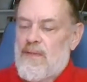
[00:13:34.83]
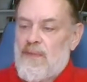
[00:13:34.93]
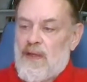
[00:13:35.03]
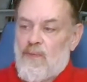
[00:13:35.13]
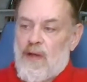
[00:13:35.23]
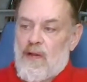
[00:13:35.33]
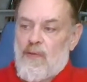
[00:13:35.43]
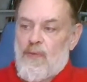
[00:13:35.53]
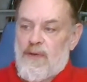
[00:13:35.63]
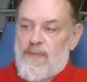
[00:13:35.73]

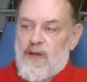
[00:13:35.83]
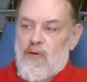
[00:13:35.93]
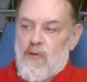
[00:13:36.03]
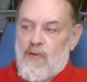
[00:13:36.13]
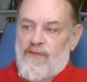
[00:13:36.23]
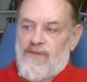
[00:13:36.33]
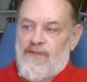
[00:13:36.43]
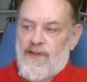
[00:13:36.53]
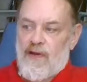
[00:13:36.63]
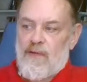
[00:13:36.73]
Meanwhile, we behold
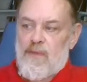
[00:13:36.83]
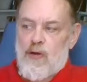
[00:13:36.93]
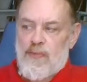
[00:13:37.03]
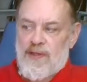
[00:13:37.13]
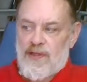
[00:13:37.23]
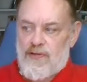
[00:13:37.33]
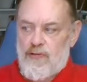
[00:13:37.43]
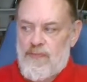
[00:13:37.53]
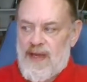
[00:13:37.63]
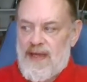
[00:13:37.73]
for a moment the
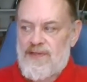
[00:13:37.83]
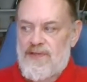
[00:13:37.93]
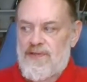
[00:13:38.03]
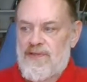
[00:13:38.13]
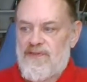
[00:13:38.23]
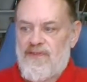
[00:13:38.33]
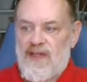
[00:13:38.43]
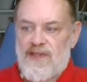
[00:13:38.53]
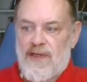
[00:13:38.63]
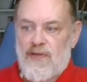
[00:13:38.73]
two masters of
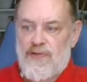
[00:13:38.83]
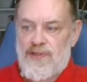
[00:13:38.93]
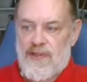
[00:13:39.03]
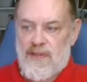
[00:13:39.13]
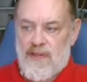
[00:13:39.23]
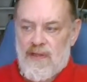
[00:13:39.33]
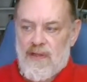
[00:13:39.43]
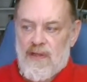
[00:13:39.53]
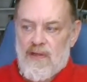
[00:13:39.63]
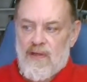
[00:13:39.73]
dissolution
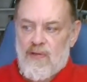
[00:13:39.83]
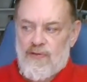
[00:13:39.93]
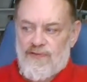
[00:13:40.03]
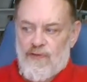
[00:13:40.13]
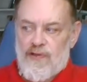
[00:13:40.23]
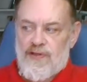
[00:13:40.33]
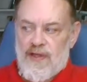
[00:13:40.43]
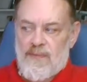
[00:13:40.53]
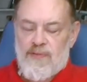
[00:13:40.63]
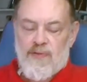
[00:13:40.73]
whose
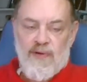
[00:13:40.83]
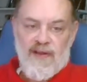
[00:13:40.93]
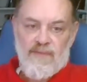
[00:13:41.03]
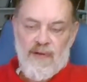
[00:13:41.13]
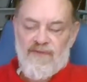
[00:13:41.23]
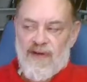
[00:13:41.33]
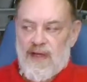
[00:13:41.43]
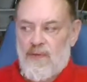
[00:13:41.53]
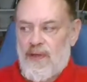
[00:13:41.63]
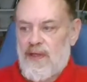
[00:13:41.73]
footsteps we have been
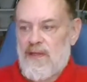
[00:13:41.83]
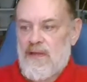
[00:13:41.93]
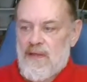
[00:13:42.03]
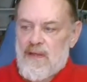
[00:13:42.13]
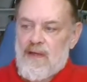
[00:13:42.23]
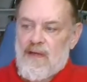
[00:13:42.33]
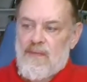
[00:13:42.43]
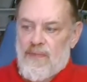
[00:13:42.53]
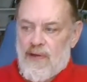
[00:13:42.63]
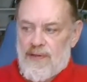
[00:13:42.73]
following
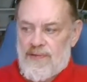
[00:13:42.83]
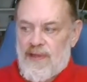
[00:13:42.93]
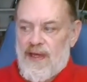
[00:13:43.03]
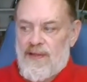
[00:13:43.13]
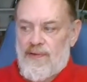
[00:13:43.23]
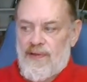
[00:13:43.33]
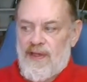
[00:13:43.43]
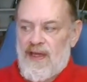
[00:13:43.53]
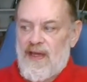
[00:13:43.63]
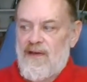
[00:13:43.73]
brought together at
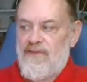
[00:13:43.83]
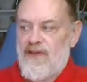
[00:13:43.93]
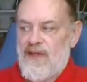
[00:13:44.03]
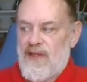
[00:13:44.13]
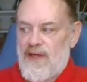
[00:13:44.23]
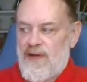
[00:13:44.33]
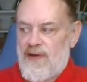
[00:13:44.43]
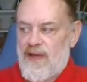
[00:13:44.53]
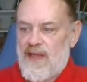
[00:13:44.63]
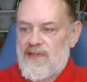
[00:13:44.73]
the end of each
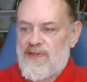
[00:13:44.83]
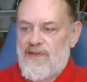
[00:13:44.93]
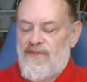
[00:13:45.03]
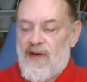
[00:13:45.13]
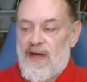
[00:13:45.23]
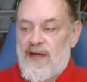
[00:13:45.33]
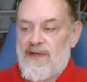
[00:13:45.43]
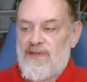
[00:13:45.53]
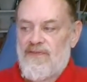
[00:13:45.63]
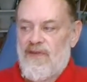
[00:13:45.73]
year against the
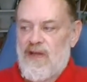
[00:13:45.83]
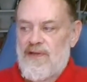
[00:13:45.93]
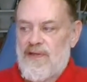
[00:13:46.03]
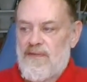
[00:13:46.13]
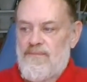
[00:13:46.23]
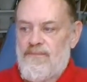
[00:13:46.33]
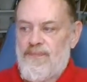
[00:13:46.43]
Friars of London.